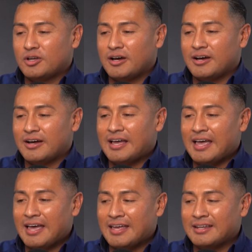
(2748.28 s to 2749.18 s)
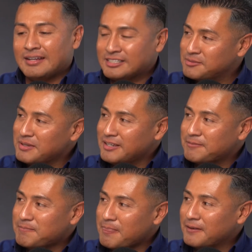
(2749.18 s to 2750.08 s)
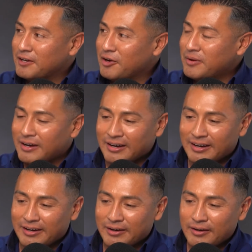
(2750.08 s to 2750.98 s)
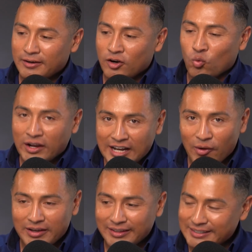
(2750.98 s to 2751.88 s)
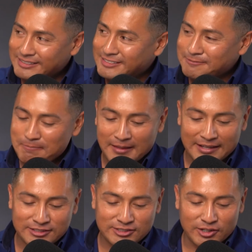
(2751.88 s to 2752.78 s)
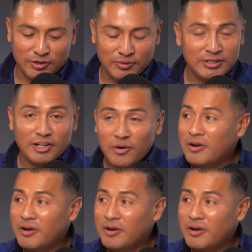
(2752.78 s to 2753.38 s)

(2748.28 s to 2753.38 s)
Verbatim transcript: uh, and it's me. You know, uh, right now at least. And so you're, you're you know,